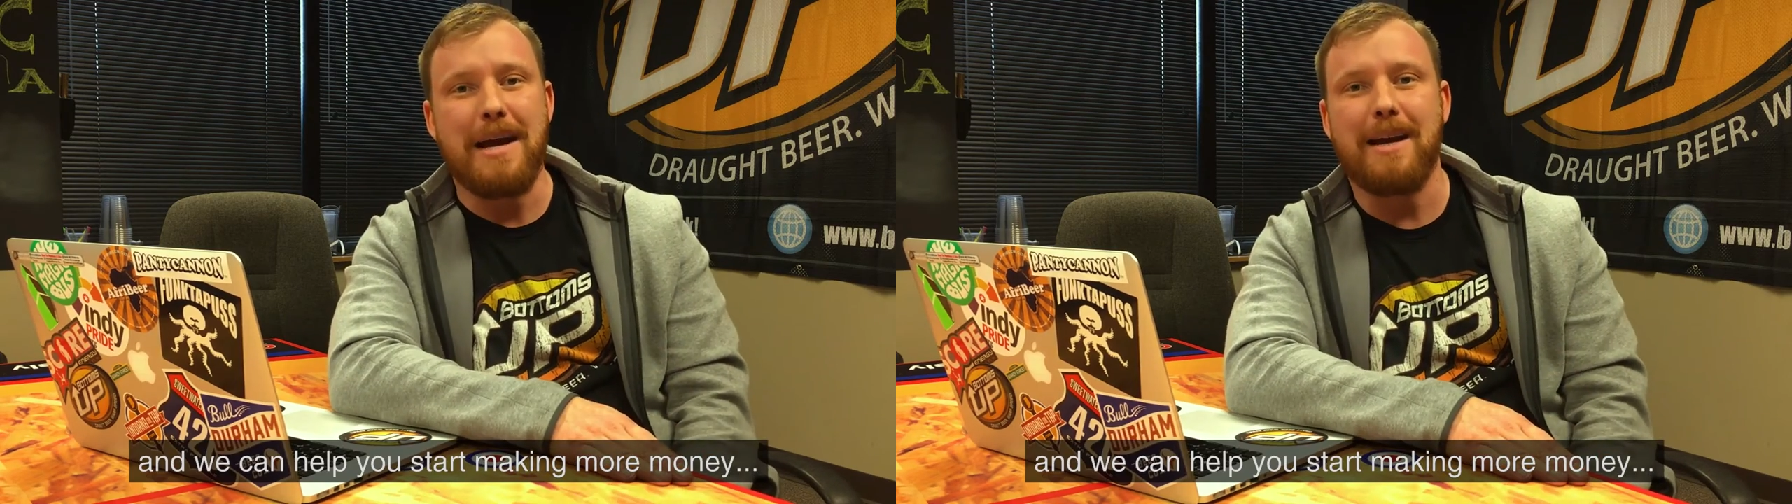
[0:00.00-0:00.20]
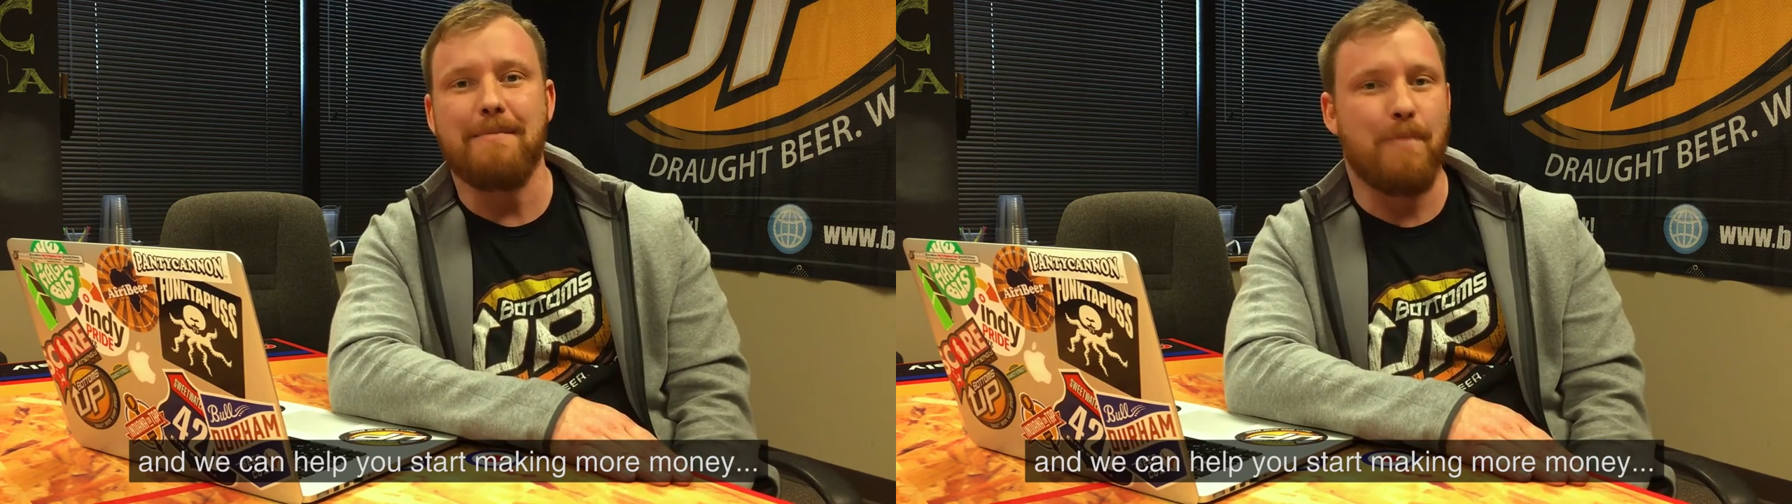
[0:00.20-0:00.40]

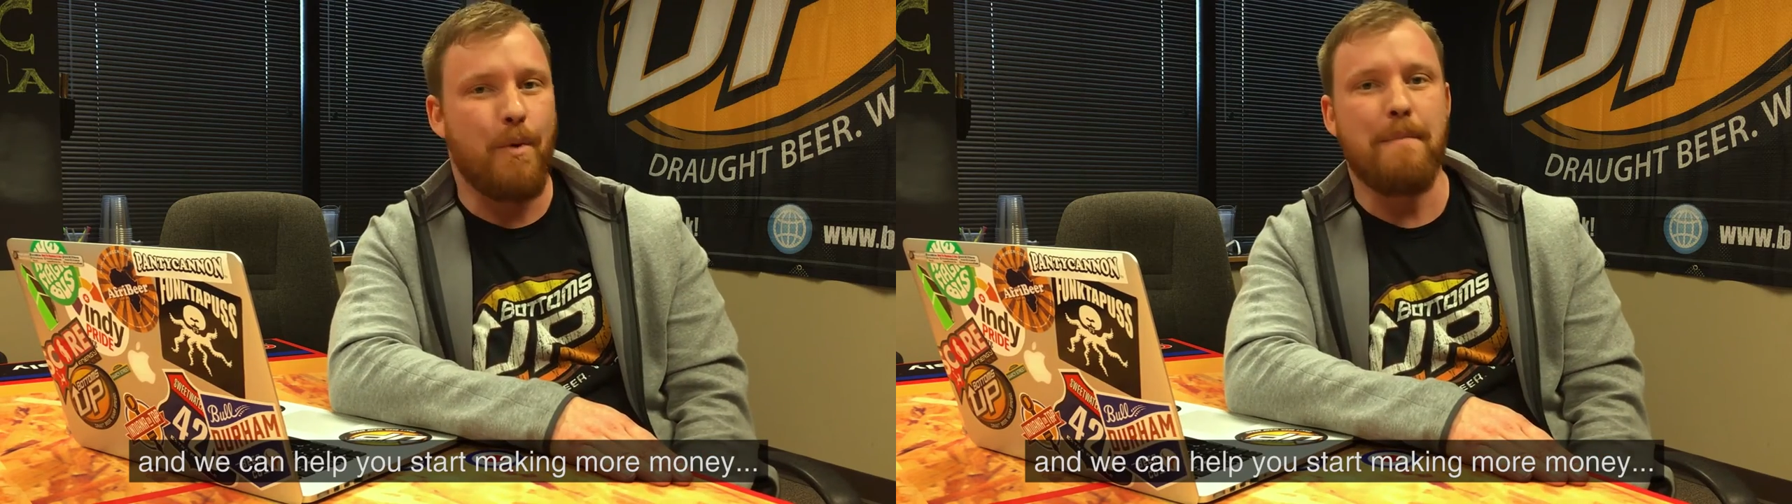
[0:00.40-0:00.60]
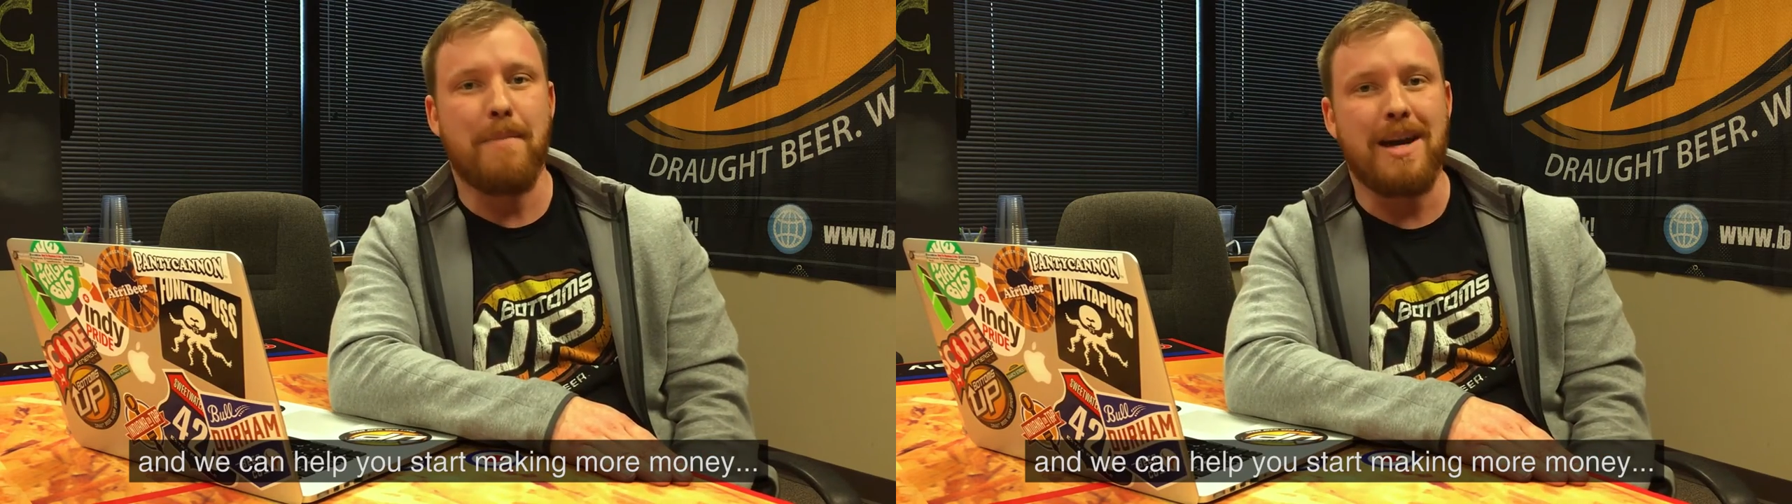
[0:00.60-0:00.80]
making
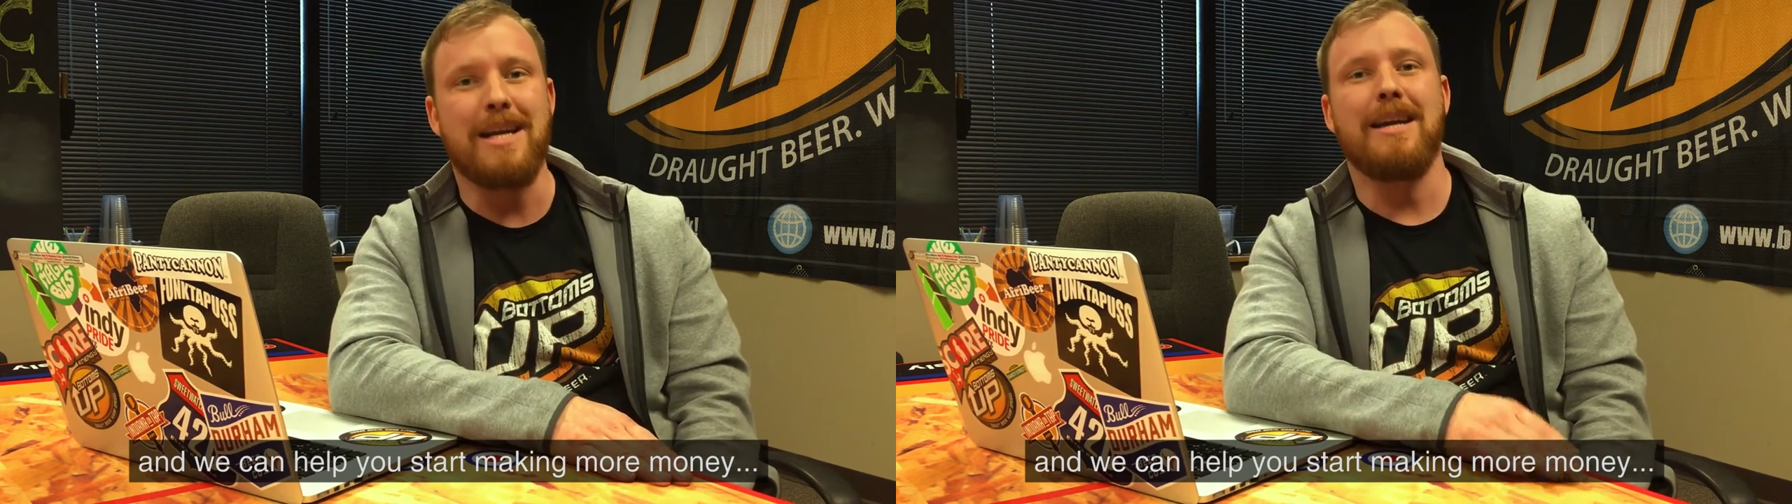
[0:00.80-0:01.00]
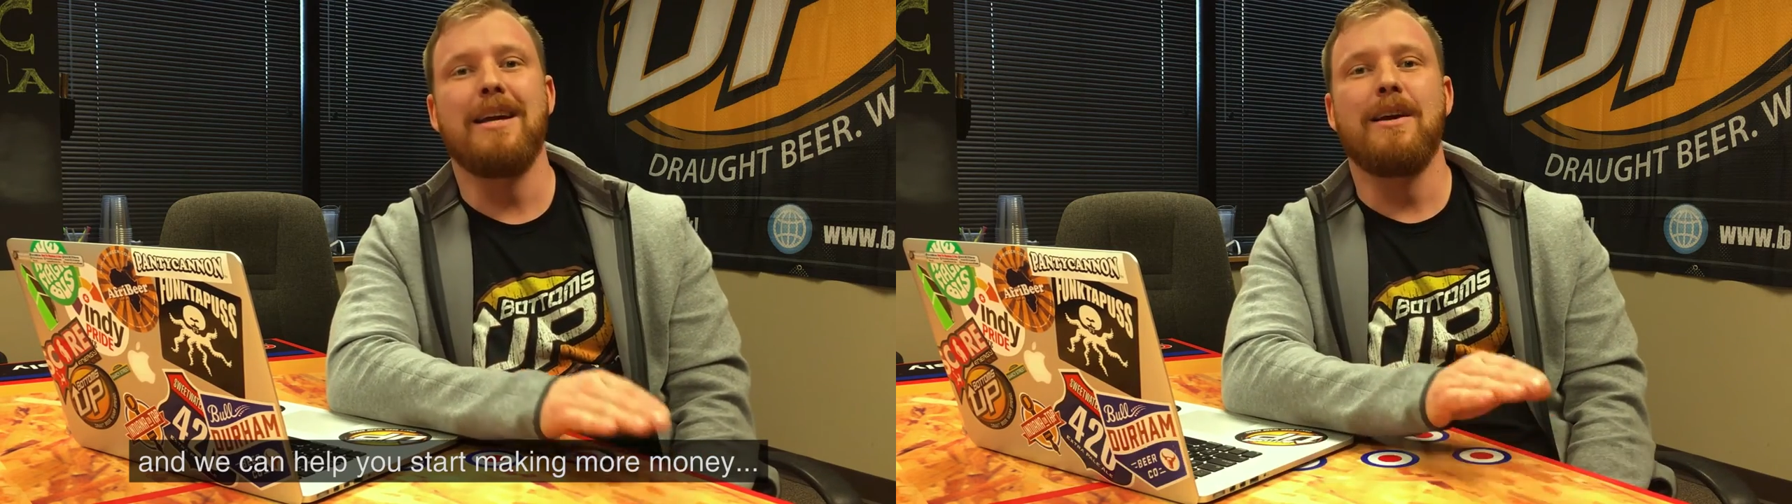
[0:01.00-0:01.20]
more
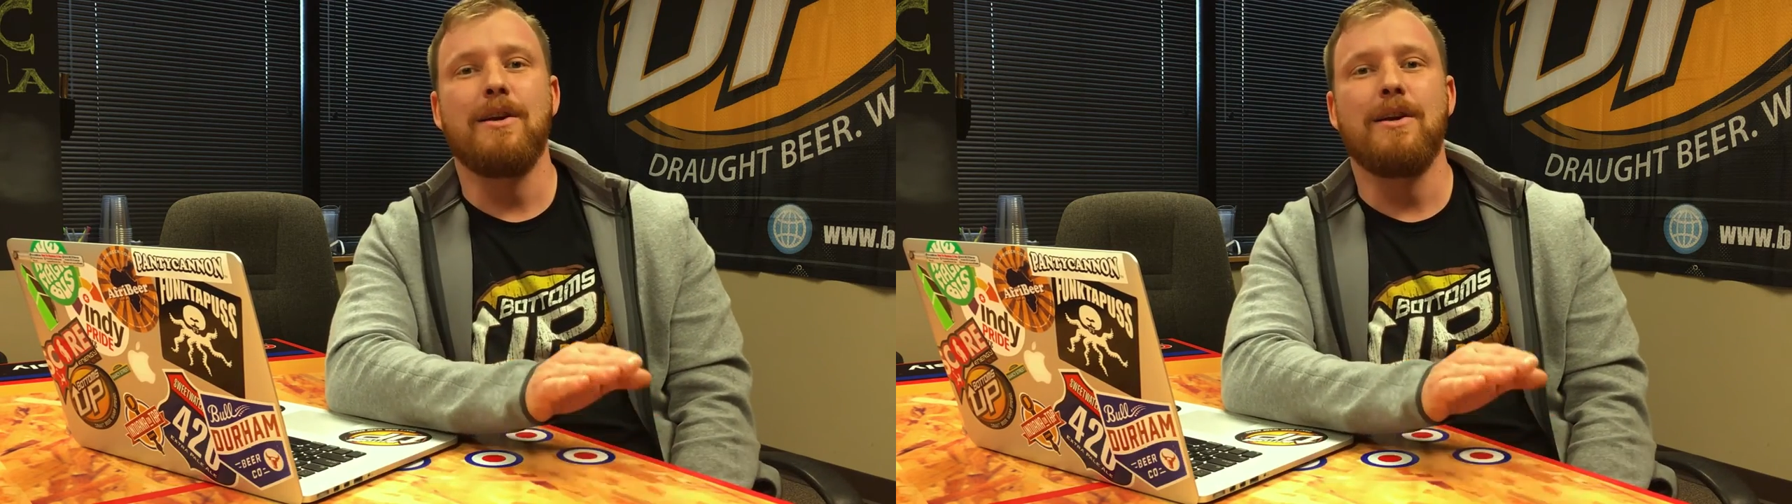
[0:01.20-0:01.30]
money